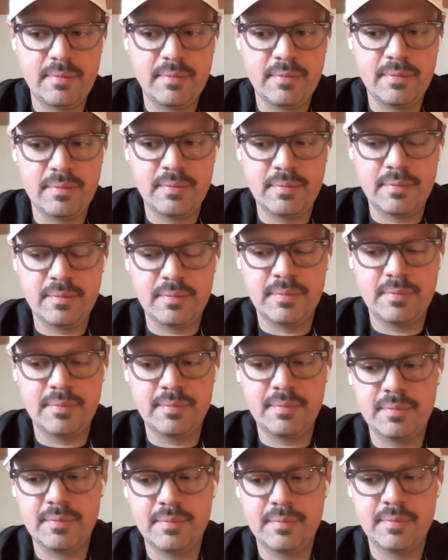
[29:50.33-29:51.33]

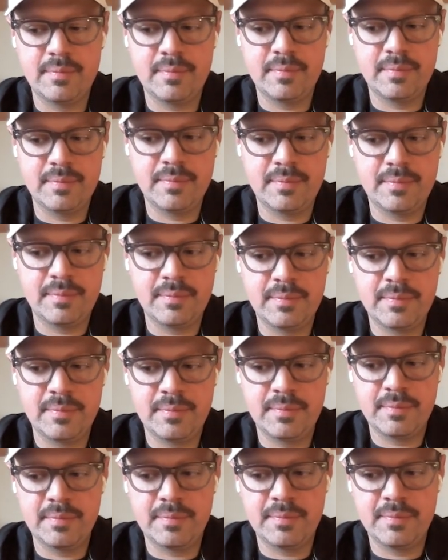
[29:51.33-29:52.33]

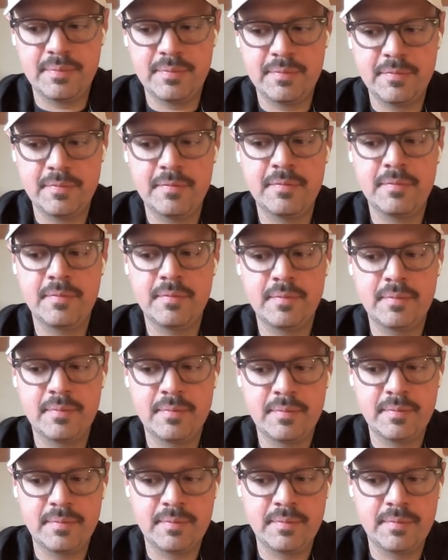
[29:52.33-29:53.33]

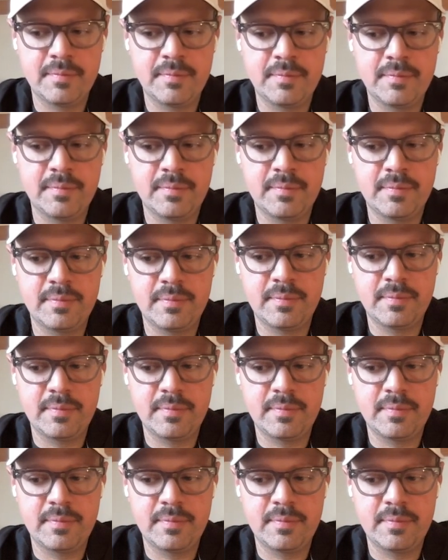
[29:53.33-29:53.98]
This person isn't speaking.